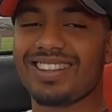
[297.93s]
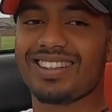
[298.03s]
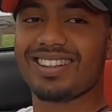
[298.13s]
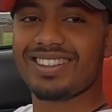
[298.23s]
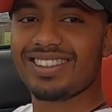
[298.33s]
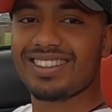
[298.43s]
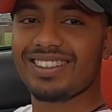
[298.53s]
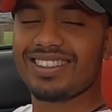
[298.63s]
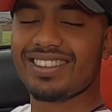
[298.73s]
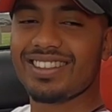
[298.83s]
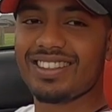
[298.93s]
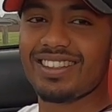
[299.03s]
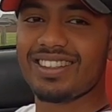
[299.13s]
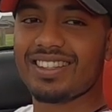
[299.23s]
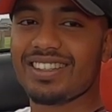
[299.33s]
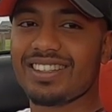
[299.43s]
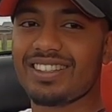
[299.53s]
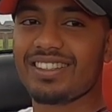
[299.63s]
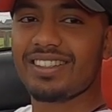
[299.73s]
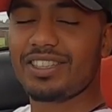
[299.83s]
It's actually a lot
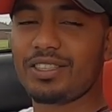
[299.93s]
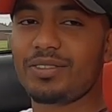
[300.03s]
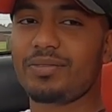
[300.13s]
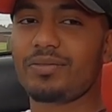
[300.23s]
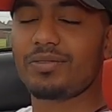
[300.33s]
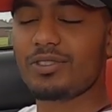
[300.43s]
safer, you know.